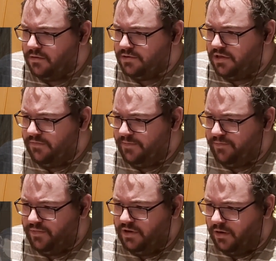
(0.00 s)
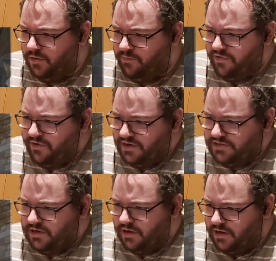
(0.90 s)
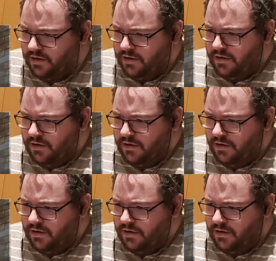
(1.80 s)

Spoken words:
So they've progressed to like